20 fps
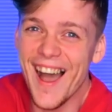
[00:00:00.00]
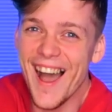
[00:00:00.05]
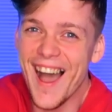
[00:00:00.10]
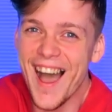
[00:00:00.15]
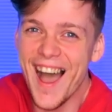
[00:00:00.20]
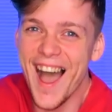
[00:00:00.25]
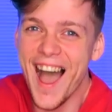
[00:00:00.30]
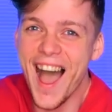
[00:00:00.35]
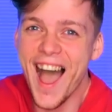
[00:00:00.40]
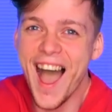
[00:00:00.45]

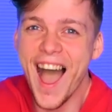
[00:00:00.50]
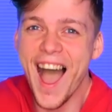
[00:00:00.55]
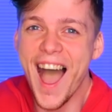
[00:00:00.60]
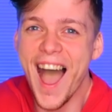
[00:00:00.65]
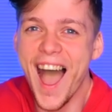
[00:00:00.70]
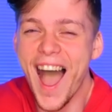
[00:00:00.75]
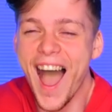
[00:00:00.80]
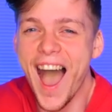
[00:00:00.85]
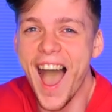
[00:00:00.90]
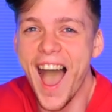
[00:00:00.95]

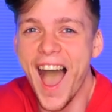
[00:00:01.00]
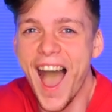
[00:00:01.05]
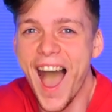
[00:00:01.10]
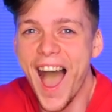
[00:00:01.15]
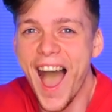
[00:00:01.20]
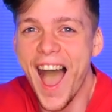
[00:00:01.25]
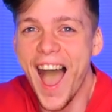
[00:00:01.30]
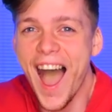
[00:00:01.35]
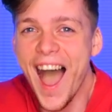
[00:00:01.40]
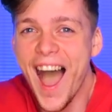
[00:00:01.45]

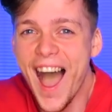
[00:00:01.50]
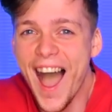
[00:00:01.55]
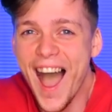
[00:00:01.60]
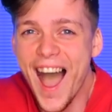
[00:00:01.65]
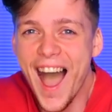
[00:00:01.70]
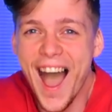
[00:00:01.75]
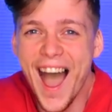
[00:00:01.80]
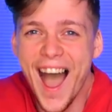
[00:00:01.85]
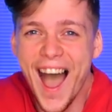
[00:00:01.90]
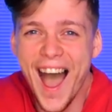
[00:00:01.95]

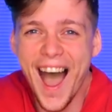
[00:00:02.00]
(not speaking)